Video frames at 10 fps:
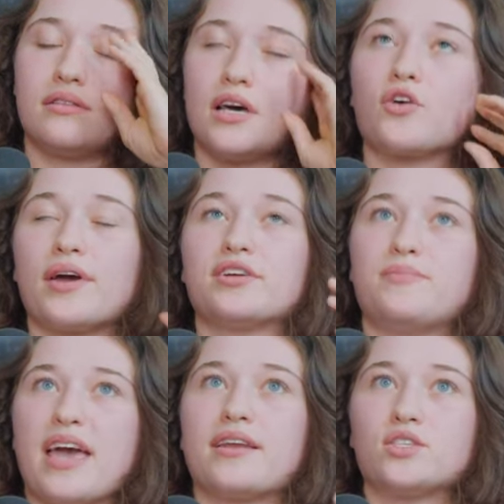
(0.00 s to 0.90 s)

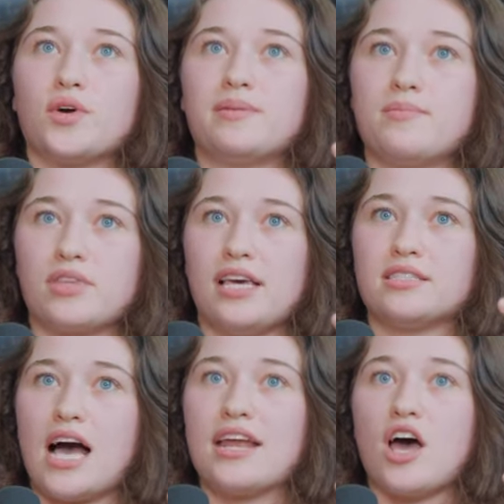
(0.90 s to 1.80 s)
demand is going to be placed
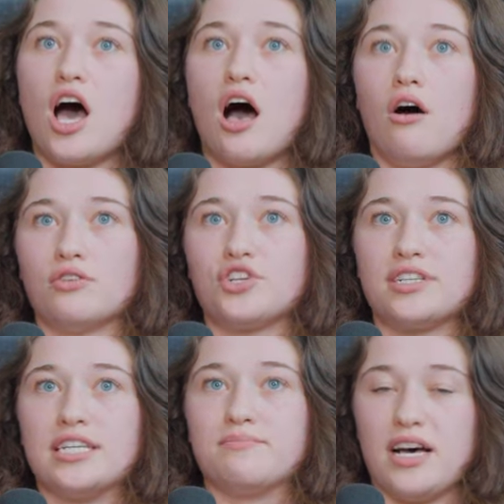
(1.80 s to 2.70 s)
on
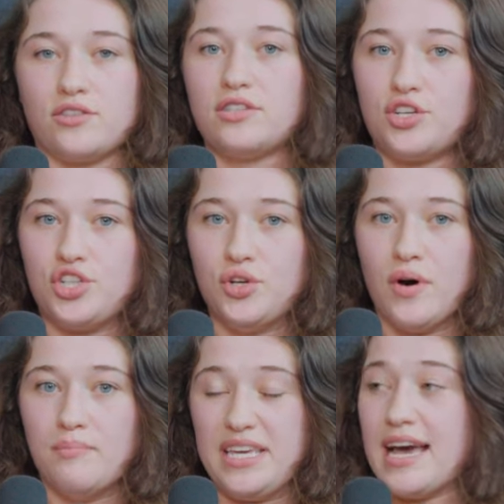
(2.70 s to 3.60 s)
alternate muscle tissue
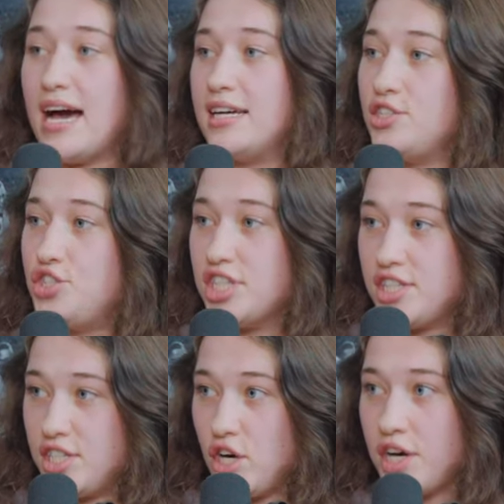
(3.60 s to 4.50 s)
beyond just
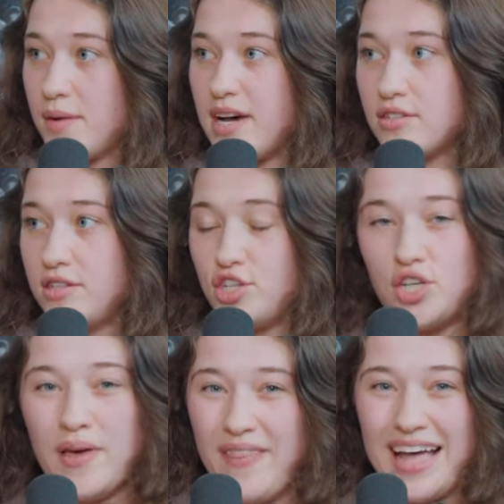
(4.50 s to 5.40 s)
the target muscle
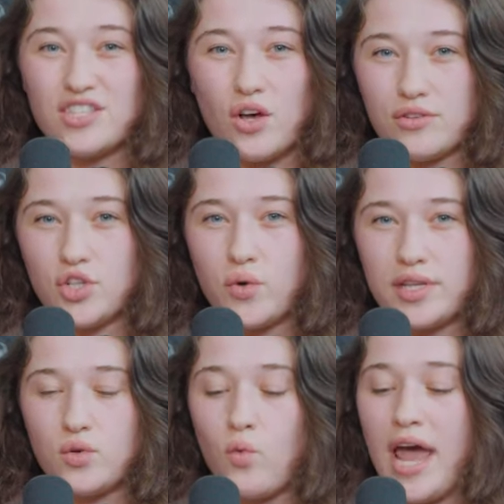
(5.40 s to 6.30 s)
tissue. And that's also
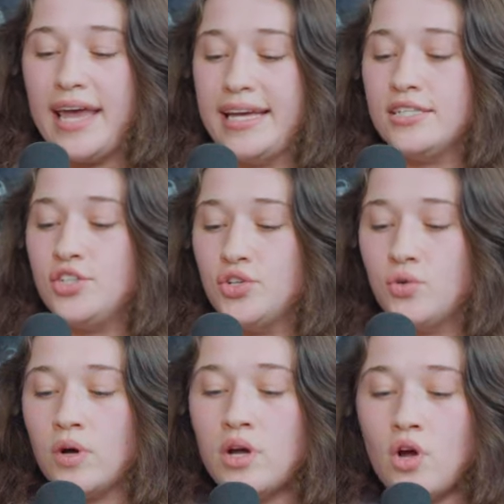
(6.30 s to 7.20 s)
going to weigh
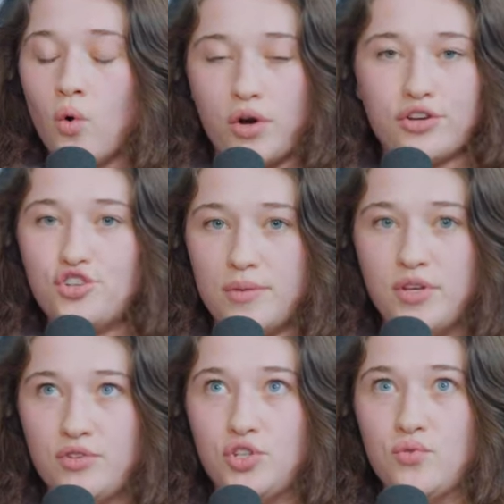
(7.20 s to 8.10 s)
into or
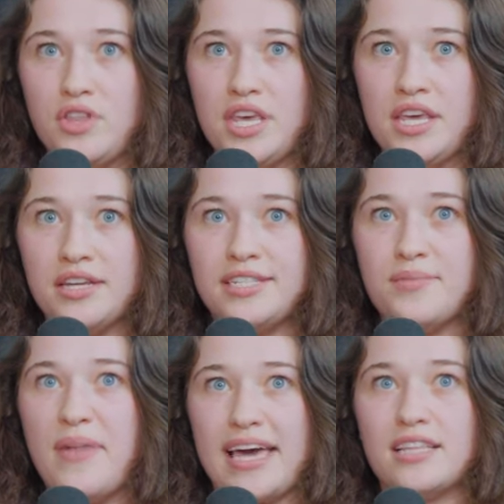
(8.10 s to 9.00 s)
contribute to the
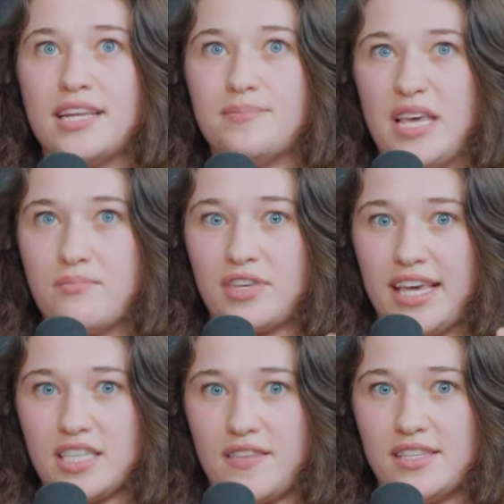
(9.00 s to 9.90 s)
demand that is being
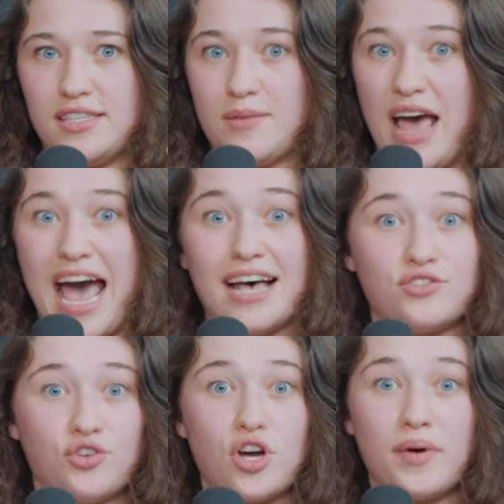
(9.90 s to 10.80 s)
placed on the system
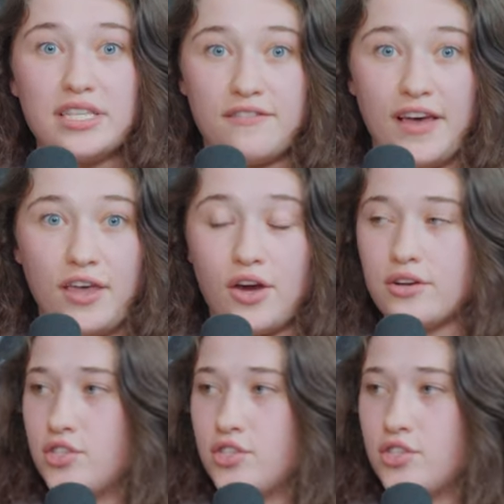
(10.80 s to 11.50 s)
as you're going to failure.